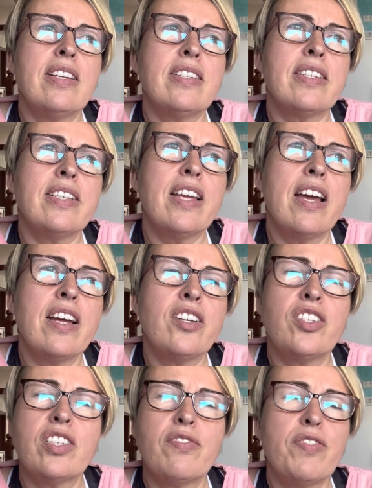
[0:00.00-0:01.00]
yeah,
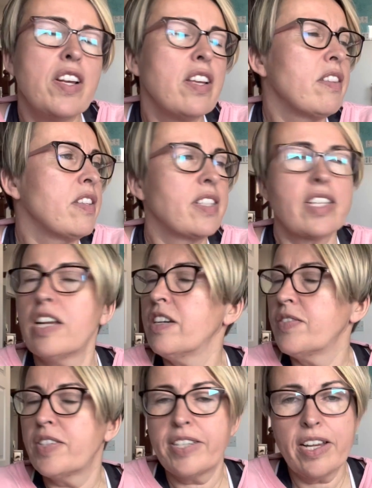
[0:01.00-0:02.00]
just feeling this kind of
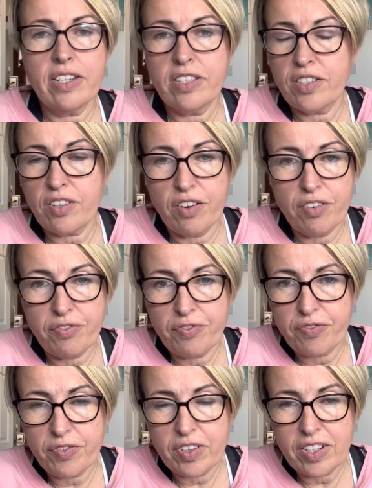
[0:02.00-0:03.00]
sense
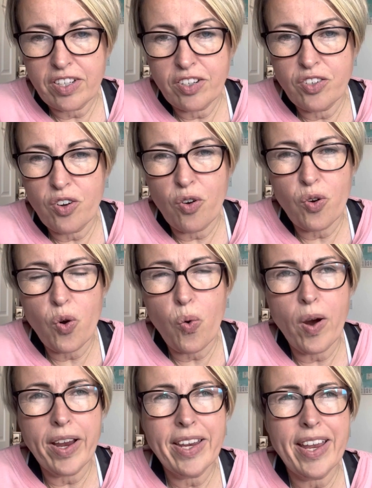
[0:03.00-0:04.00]
of not
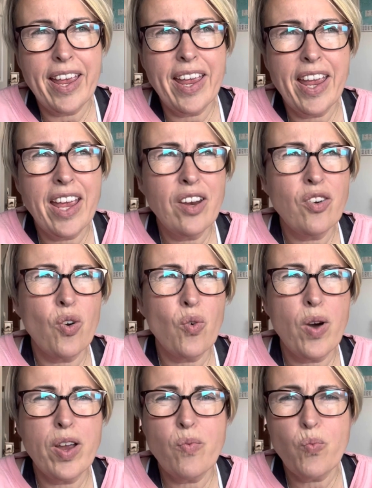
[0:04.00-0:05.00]
quite here, not
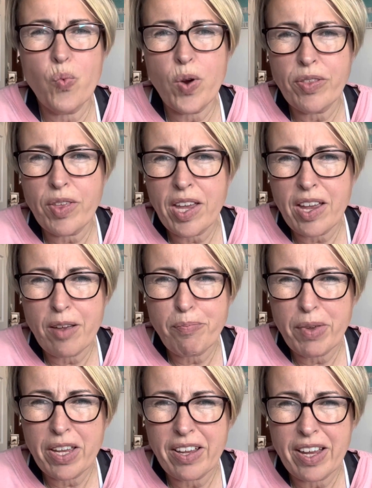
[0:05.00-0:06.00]
quite with it, a
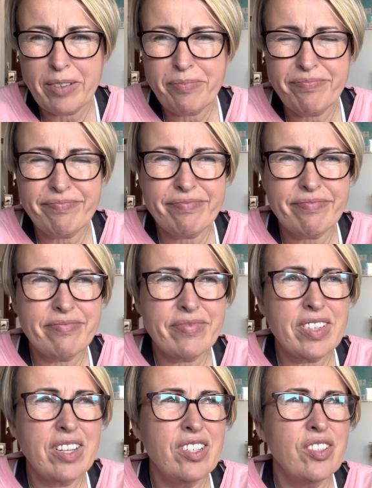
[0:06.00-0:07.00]
bit,
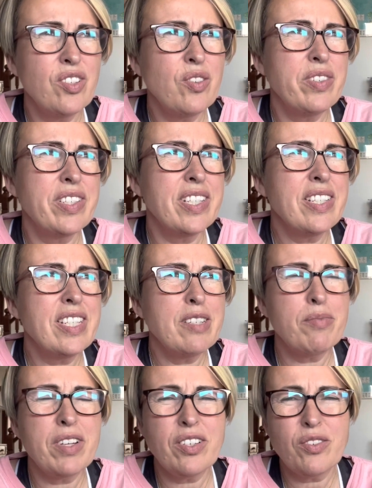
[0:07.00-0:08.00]
not dizzy,
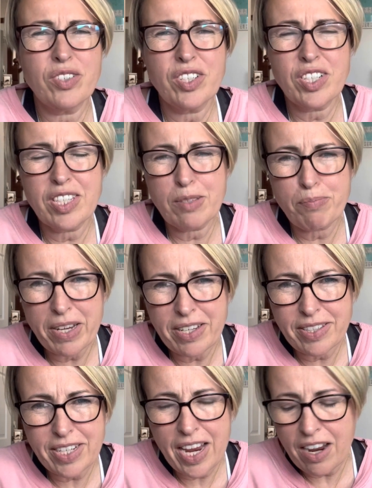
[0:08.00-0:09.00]
but not just
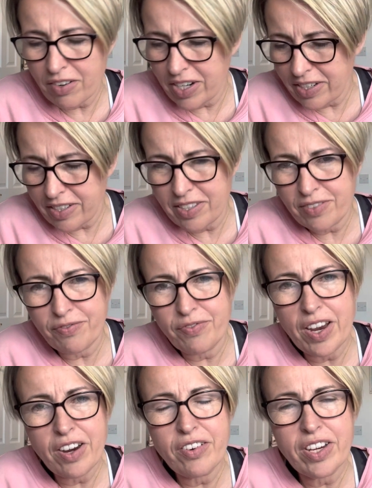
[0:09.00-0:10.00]
spaced out. It's
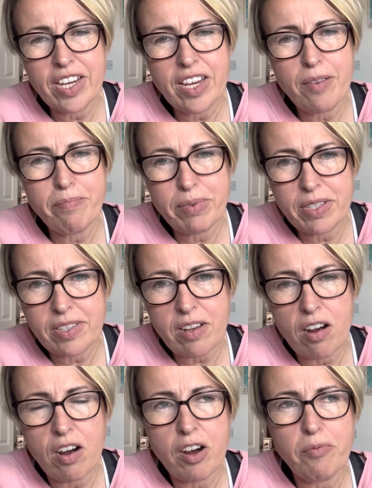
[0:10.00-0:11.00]
very
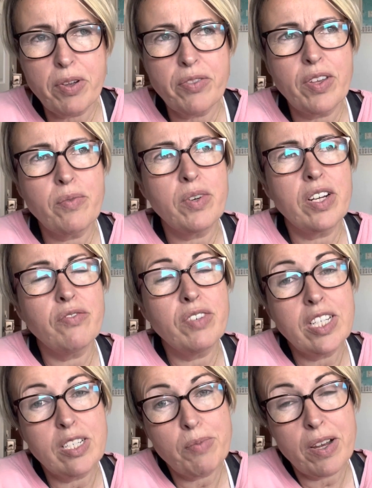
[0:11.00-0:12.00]
bizarre. But then when I
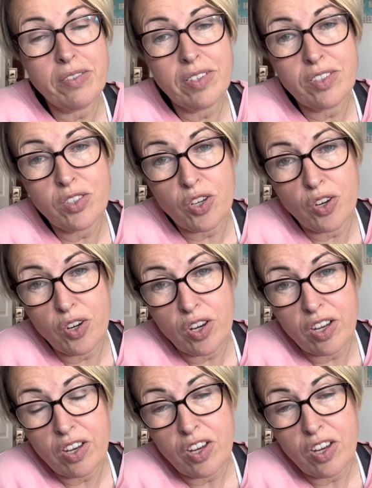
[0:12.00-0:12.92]
read about these solar